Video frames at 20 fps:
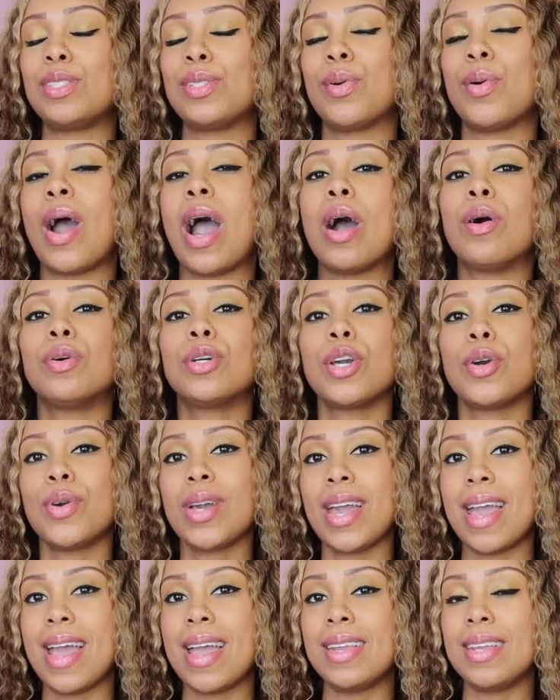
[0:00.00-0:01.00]
So I'll go
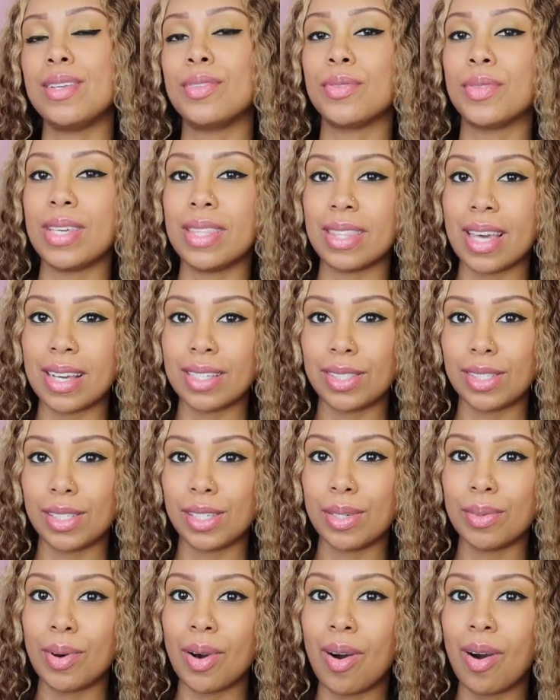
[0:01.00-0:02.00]
ahead and read that
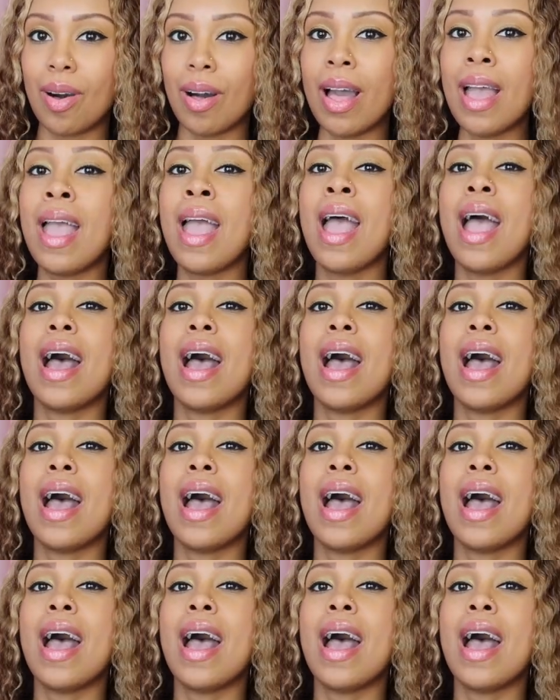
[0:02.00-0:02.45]
to you all.